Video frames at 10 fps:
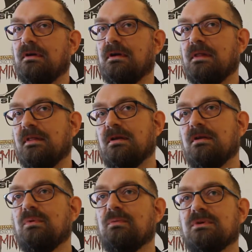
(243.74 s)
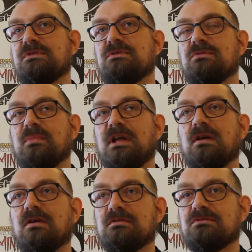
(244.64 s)
And then we wanted to make
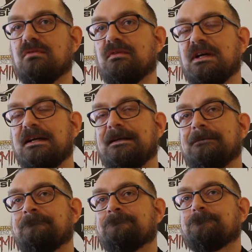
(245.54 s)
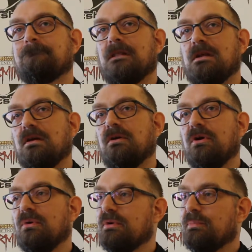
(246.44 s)
a sort of our
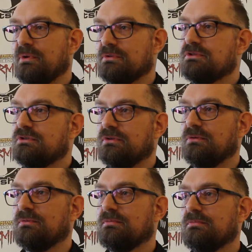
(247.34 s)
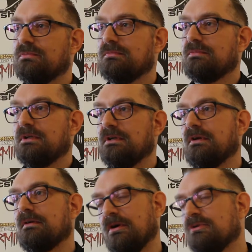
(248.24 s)
own approach to
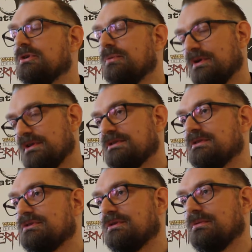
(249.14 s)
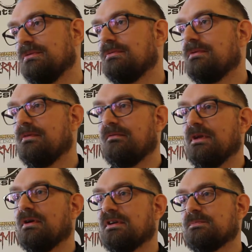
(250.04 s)
our new addition to the
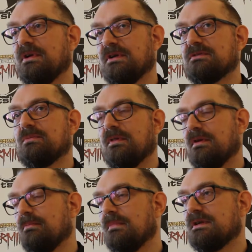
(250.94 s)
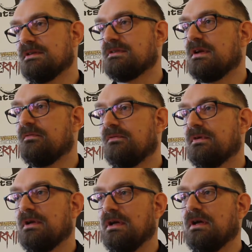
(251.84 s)
VR experience with the magic staff,
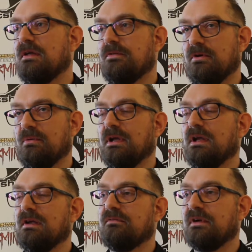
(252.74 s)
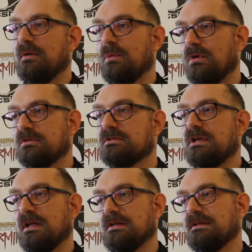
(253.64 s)
throwing fireballs
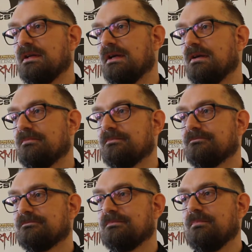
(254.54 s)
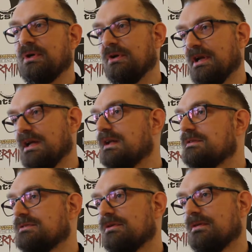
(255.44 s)
and burning
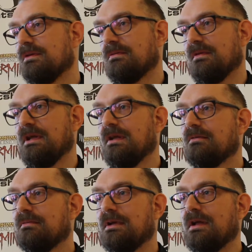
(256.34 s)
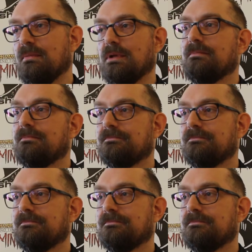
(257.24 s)
heads on the enemy.